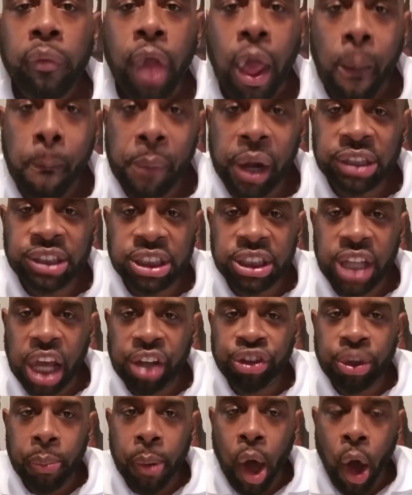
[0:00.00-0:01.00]
Midget
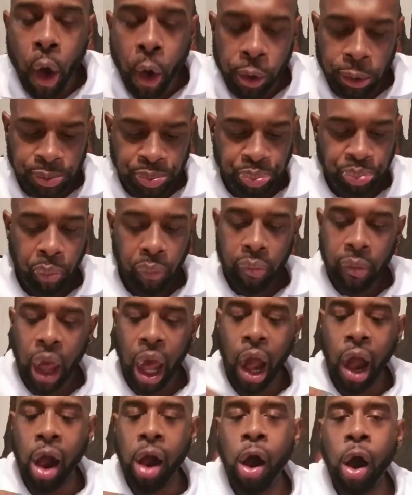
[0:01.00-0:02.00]
Danasha Boone,
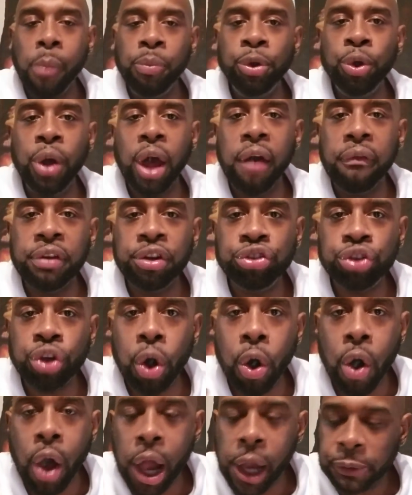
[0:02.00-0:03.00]
I hope you have
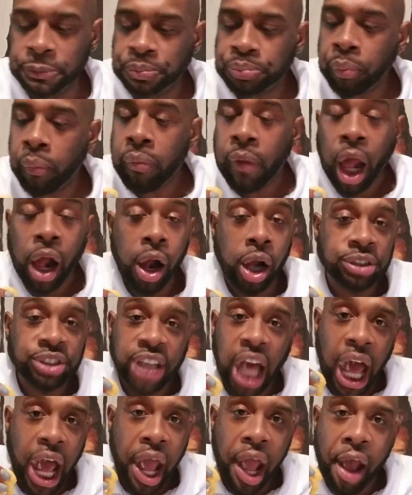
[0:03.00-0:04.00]
enjoyed, because
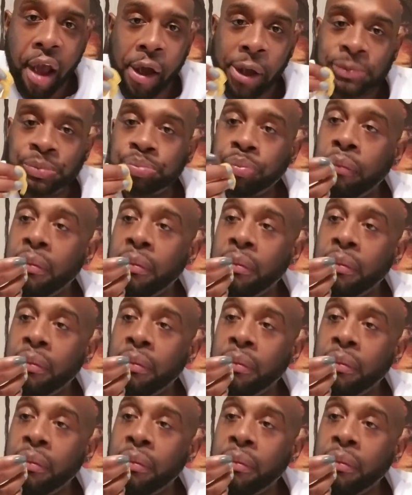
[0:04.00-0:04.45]
I have.